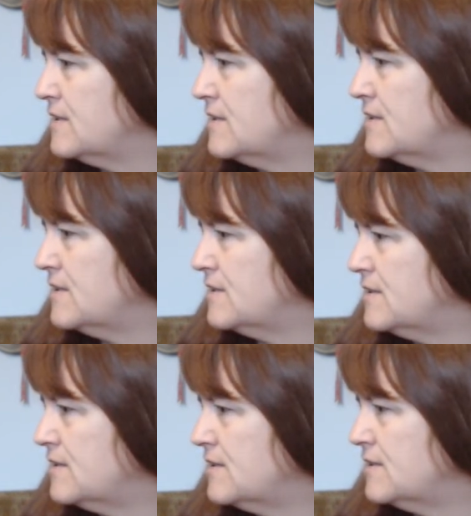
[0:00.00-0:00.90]

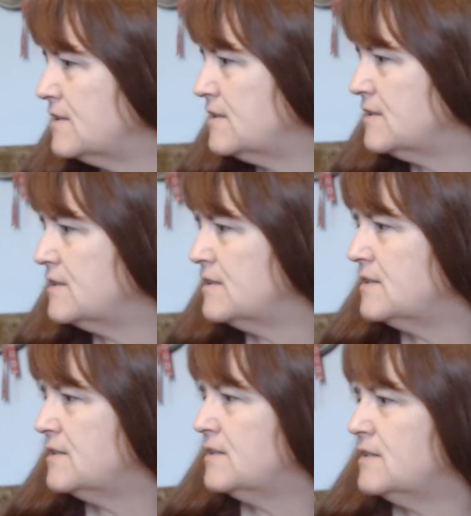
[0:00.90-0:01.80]

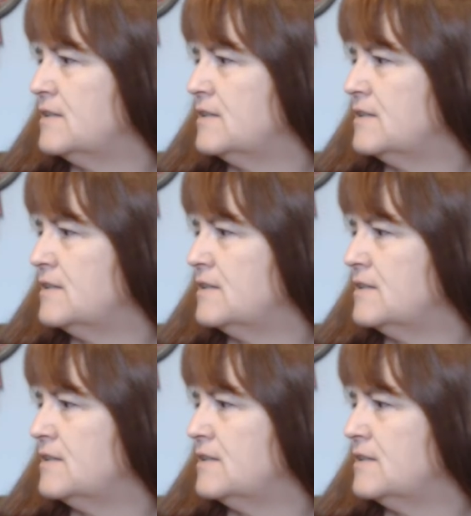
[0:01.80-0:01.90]
Nobody speaks.